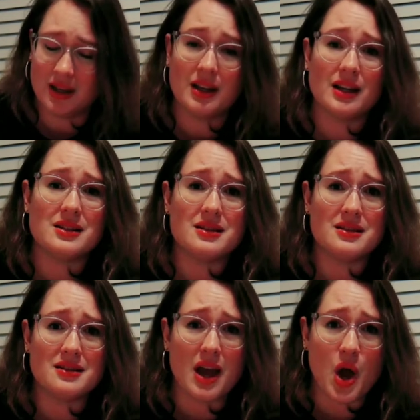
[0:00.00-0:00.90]
It's
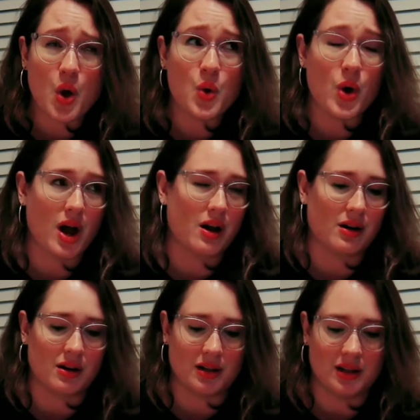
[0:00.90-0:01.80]
so
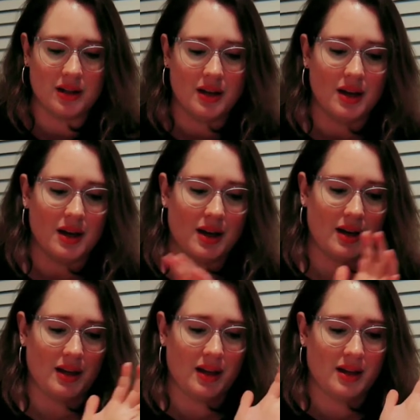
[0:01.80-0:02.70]
hard.
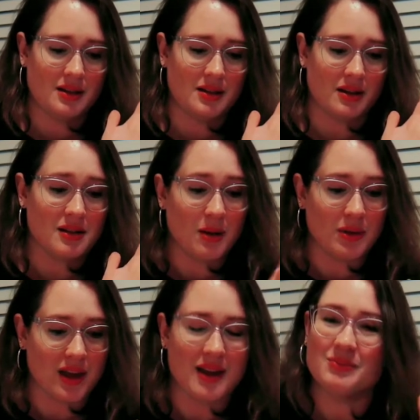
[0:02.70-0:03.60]
And on top of
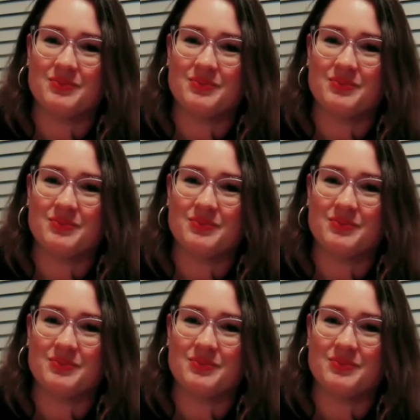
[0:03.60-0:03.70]
that,